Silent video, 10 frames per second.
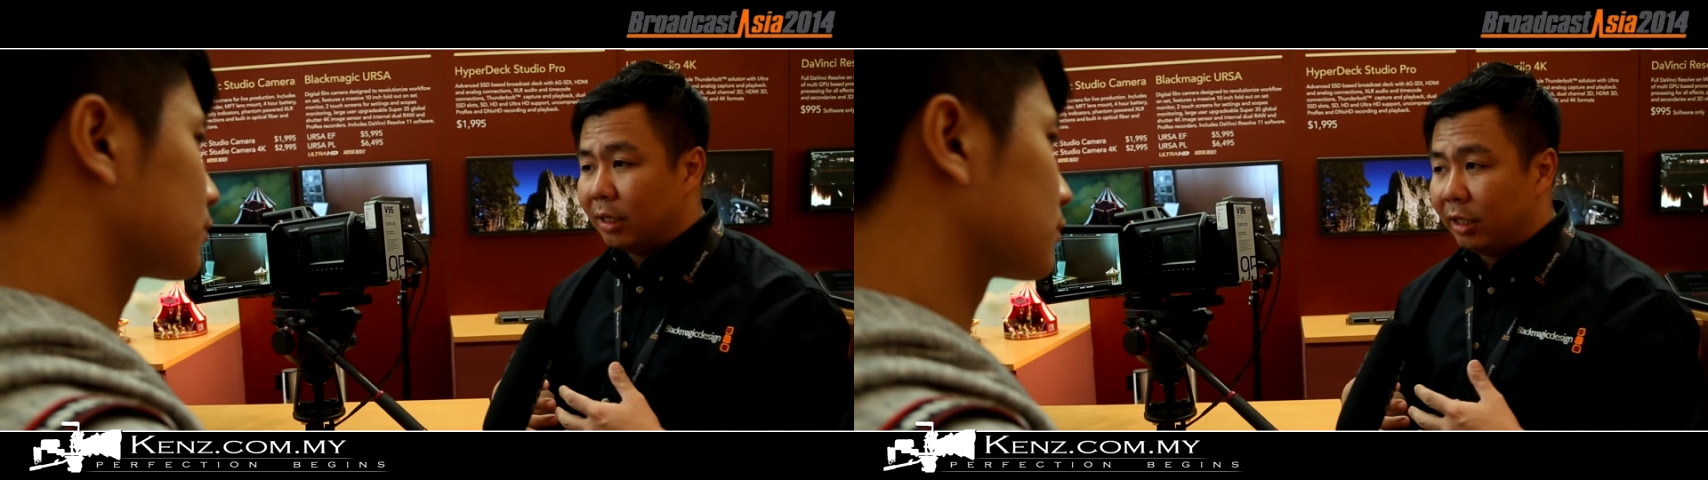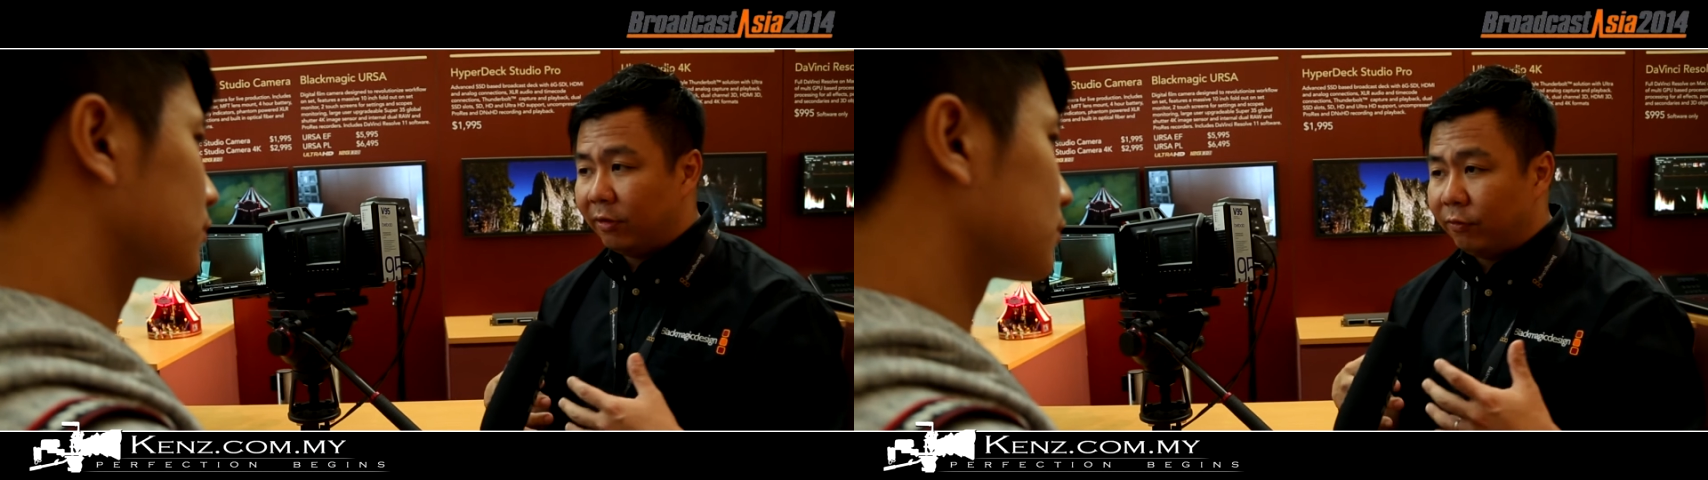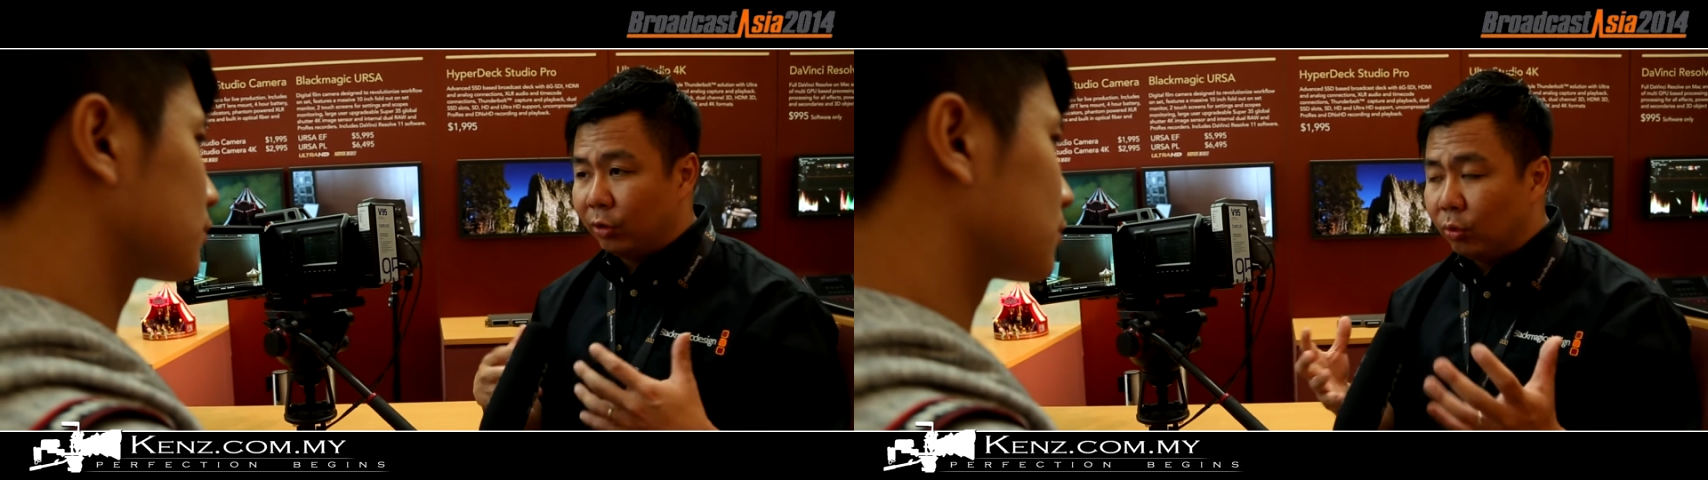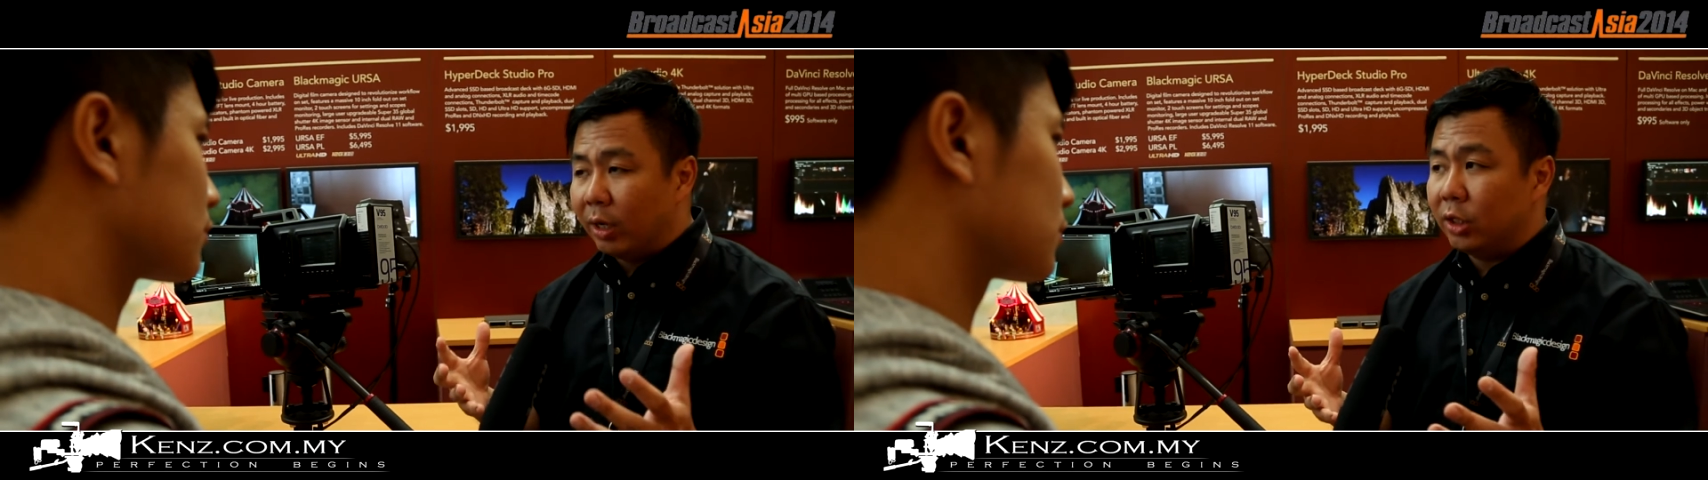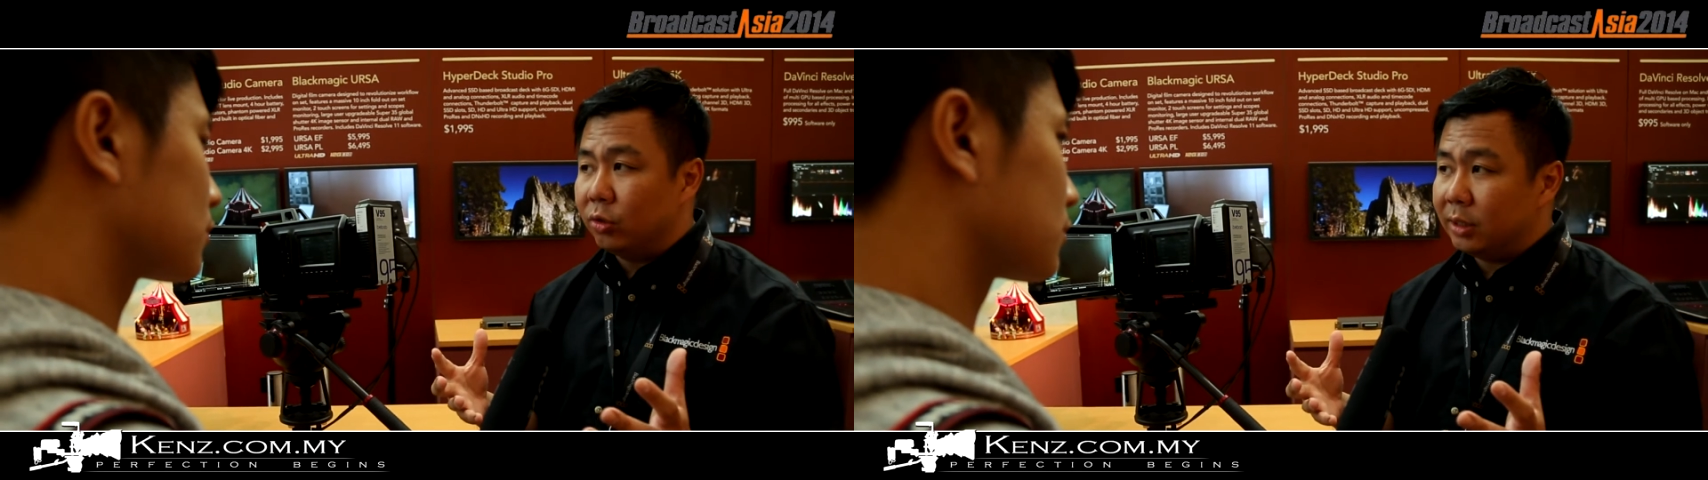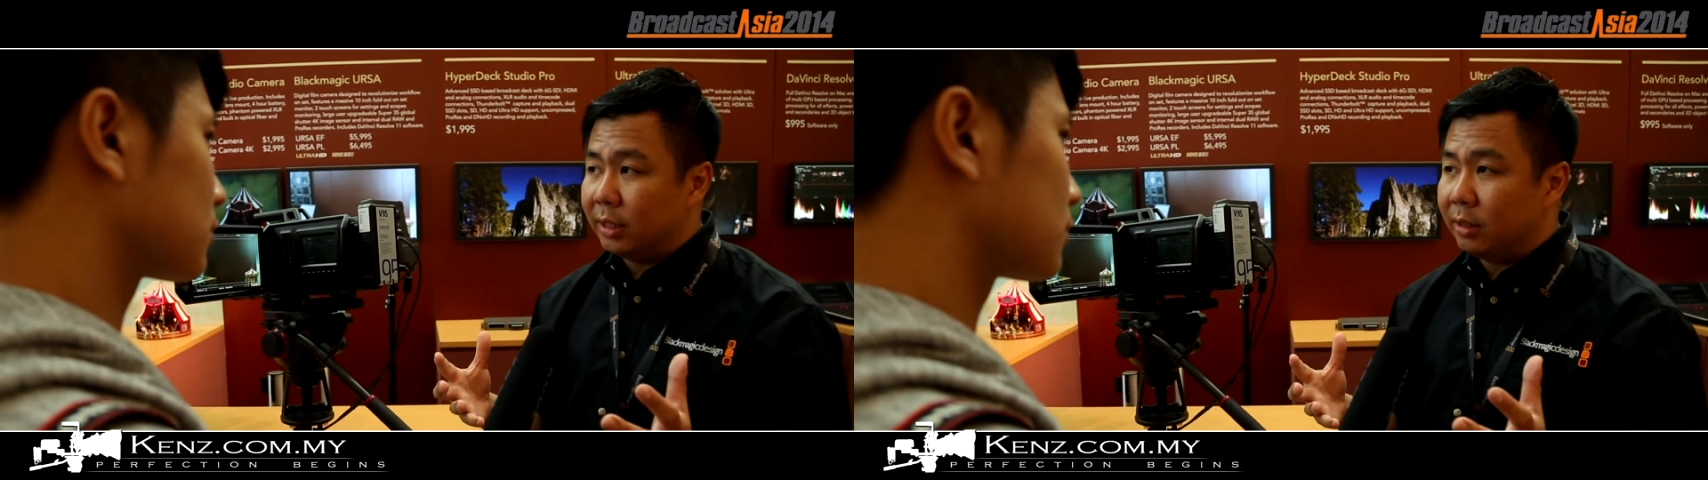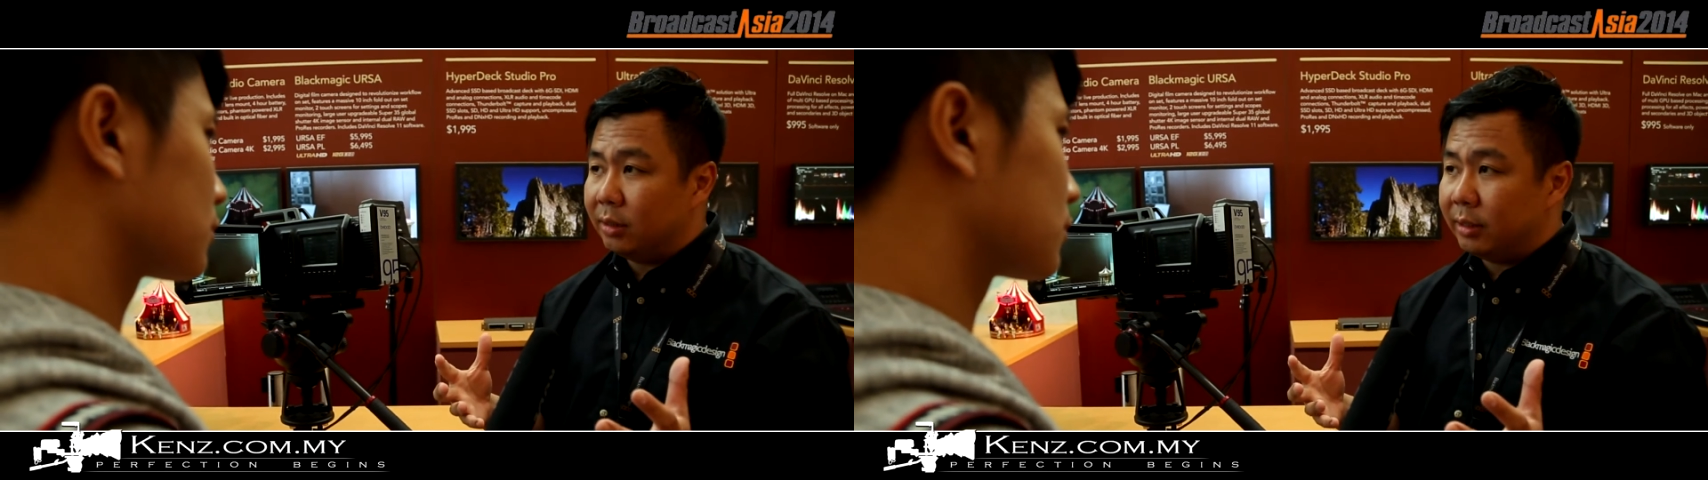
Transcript: if you are using,